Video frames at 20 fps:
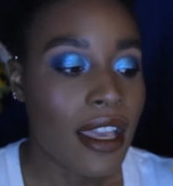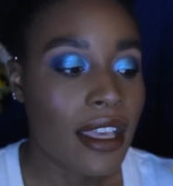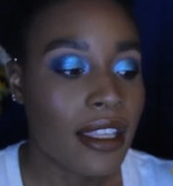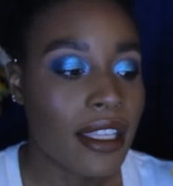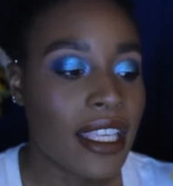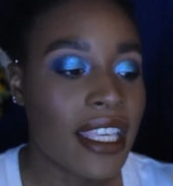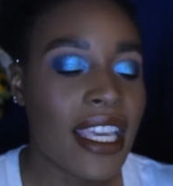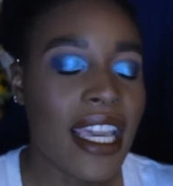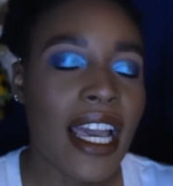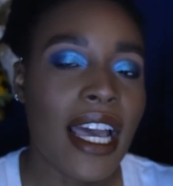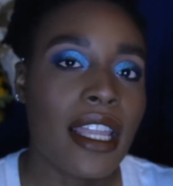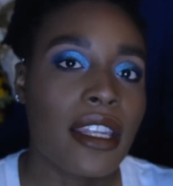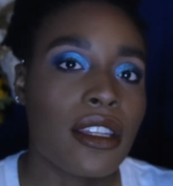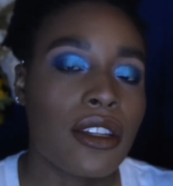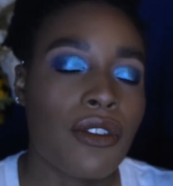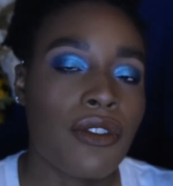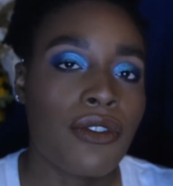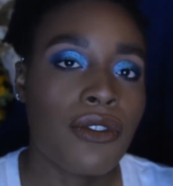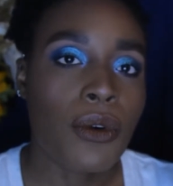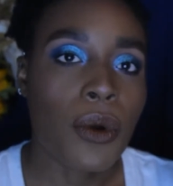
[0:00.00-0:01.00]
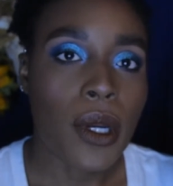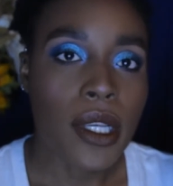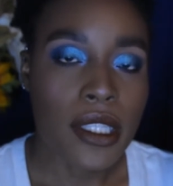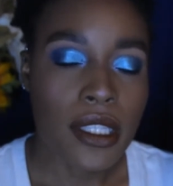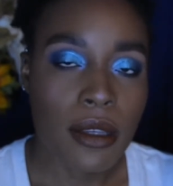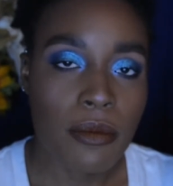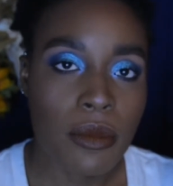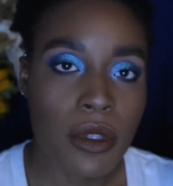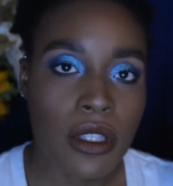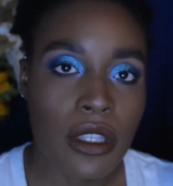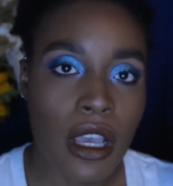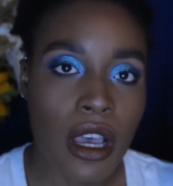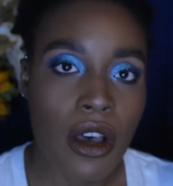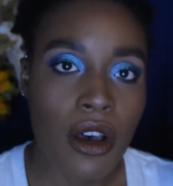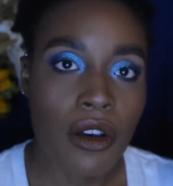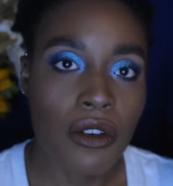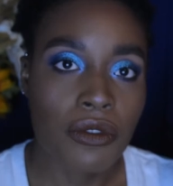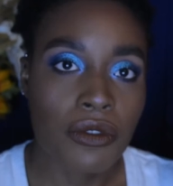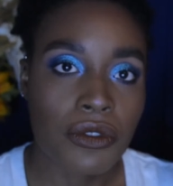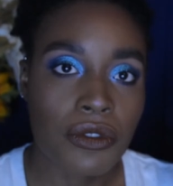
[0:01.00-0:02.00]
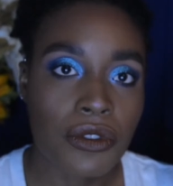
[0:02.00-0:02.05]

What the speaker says: He had to force himself